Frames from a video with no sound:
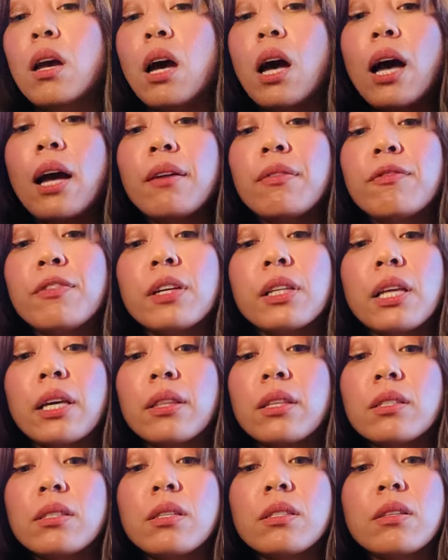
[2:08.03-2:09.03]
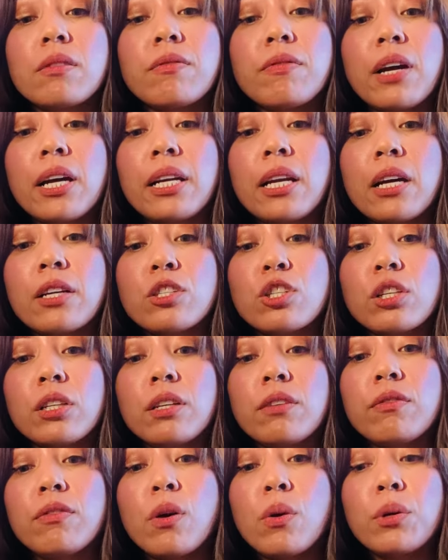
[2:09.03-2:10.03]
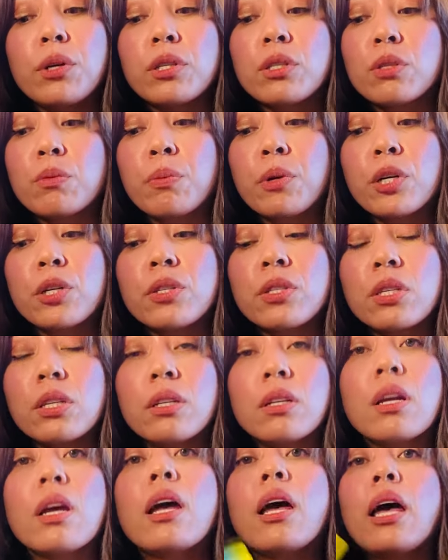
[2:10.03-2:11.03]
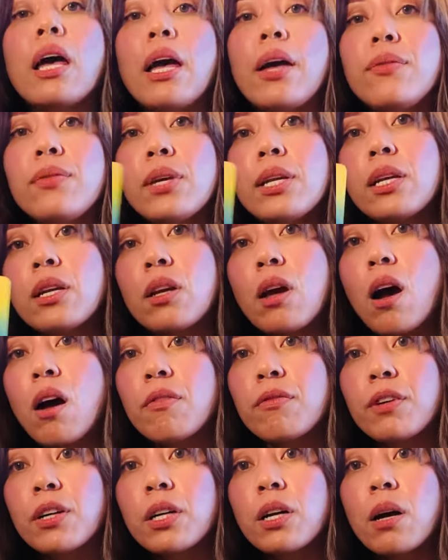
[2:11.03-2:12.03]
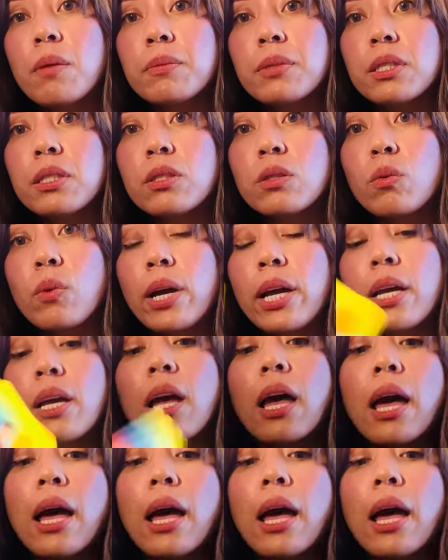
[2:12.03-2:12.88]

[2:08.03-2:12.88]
I feel like this is a financially focused person, and then an offer comes its way.